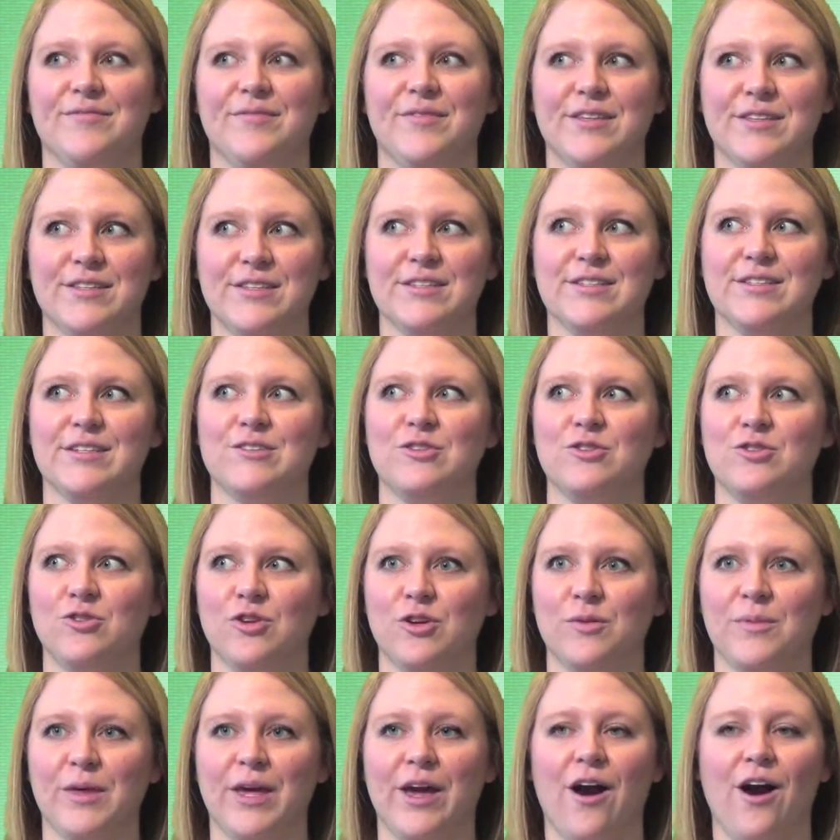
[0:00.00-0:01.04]
this is
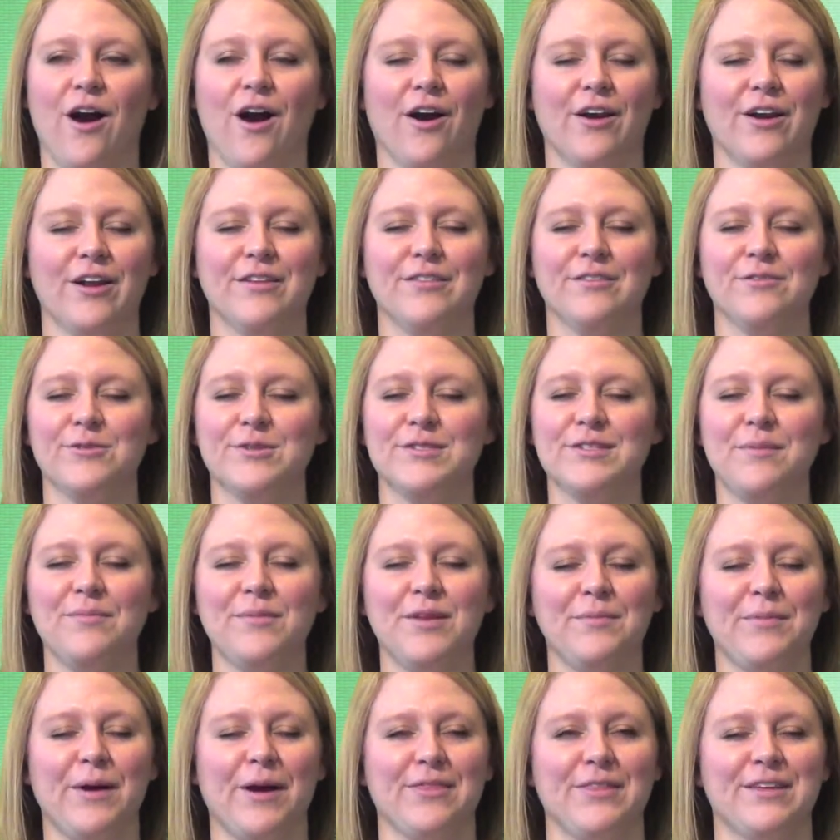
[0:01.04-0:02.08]
extremely hard." And there was
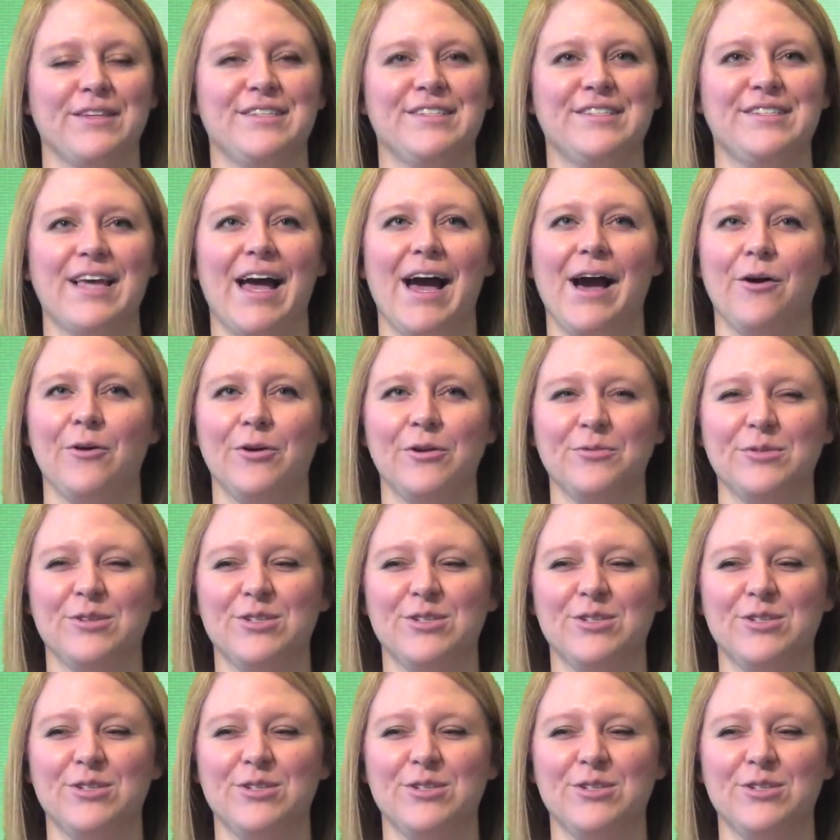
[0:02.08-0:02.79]
something about the sound.